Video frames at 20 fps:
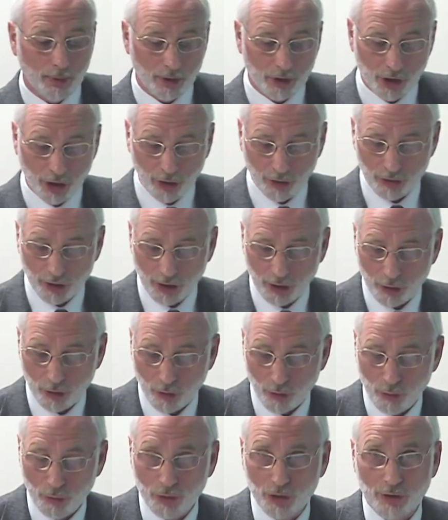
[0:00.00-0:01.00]
children
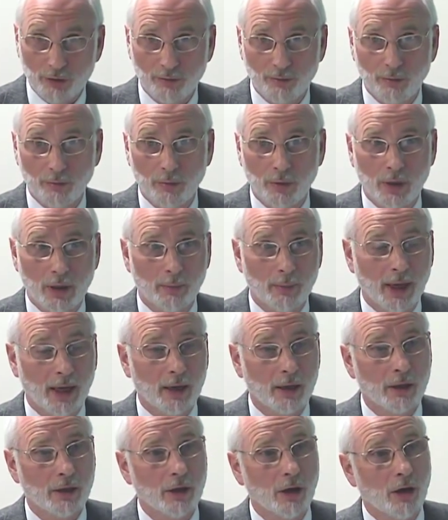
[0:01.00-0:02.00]
whose
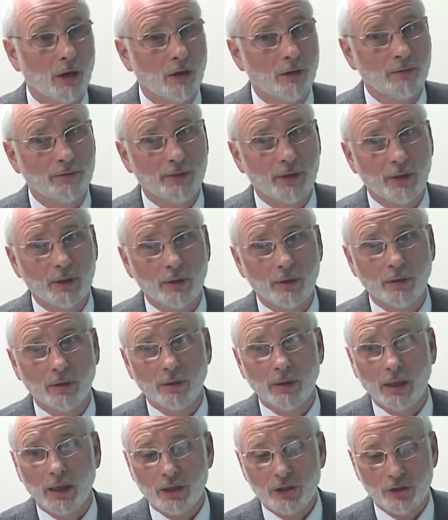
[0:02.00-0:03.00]
command of the
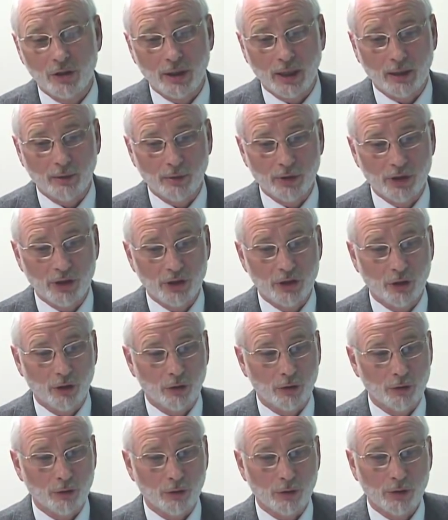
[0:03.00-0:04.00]
national language is not
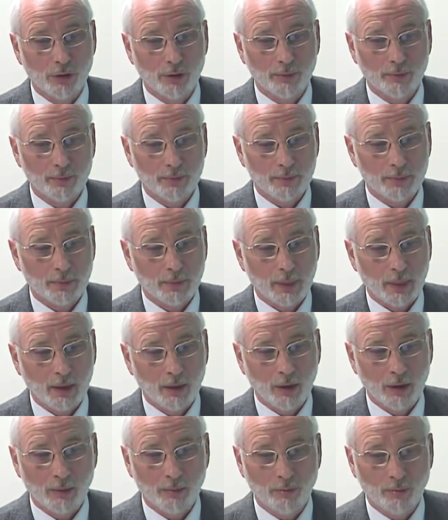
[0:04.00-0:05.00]
good,
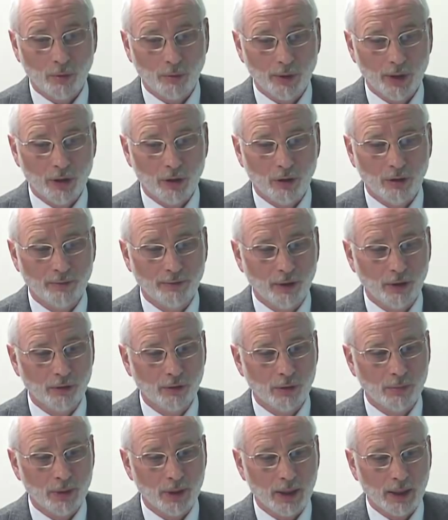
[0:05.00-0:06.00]
what we call
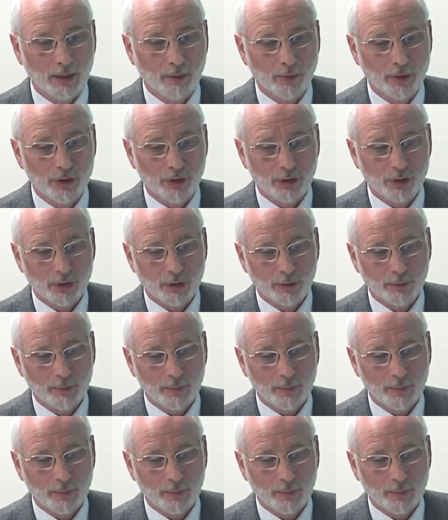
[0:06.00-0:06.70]
vulnerable languages.